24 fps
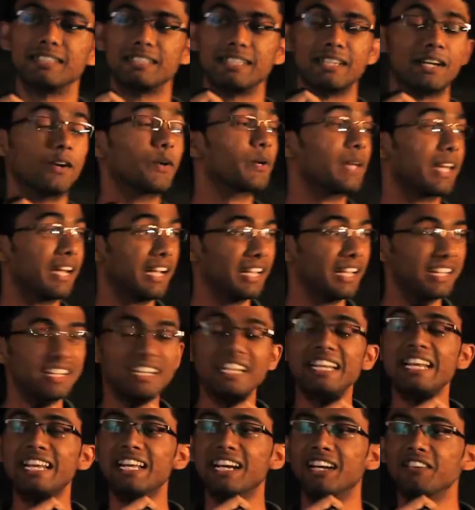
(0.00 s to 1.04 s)
Okay, I
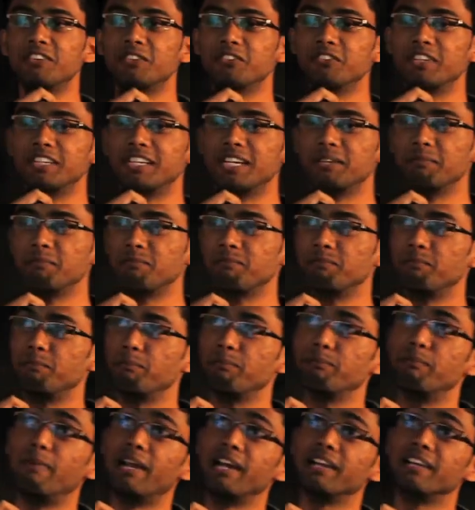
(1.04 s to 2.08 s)
really have to wait. I'm
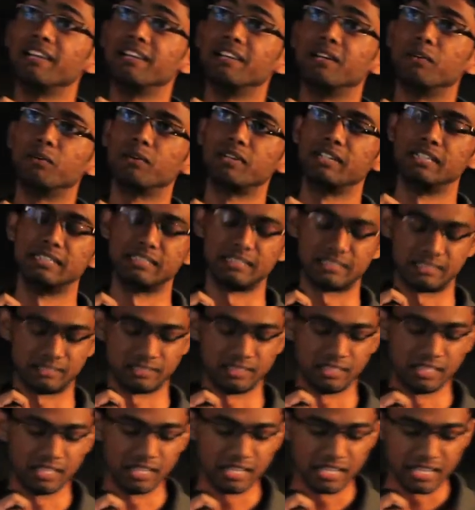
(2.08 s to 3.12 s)
blanking out. Yes.
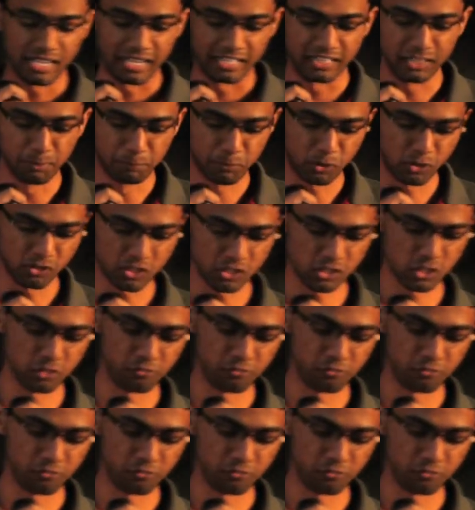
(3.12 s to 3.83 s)
In the process of